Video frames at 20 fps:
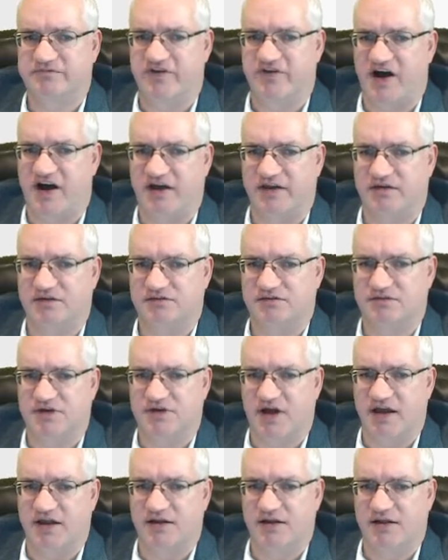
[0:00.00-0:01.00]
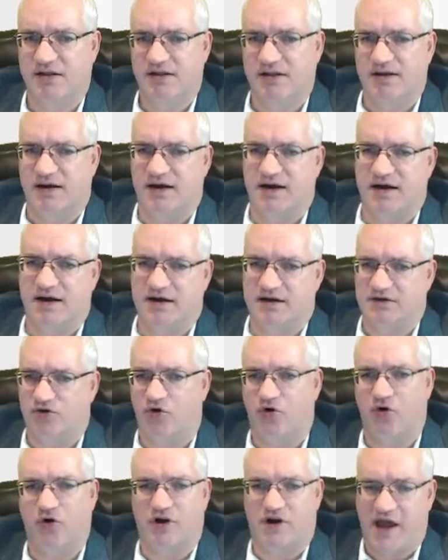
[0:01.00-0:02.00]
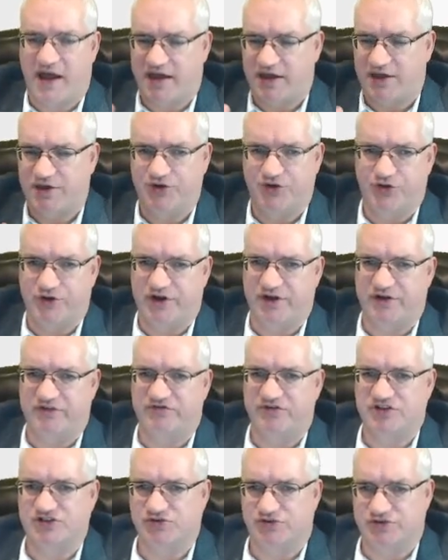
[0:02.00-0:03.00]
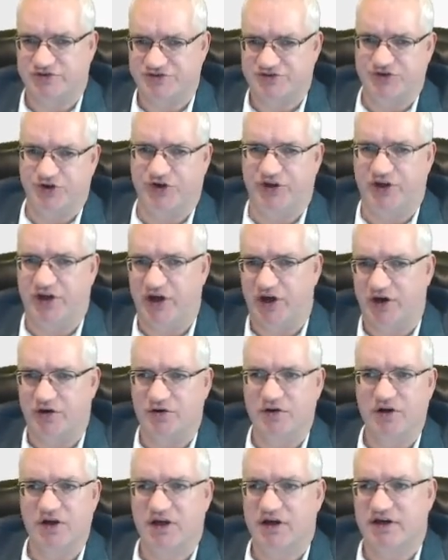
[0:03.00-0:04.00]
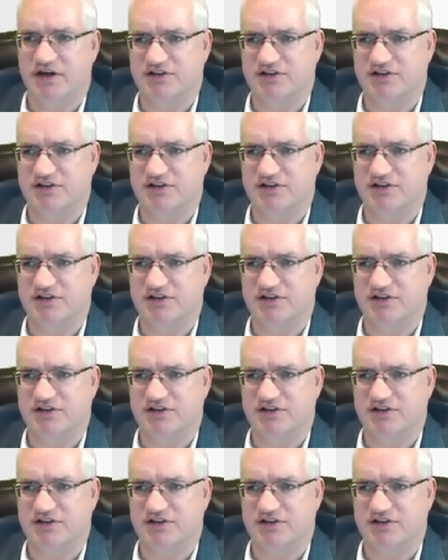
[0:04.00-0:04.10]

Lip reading: fine, right? Or I can do it in Visual Studio.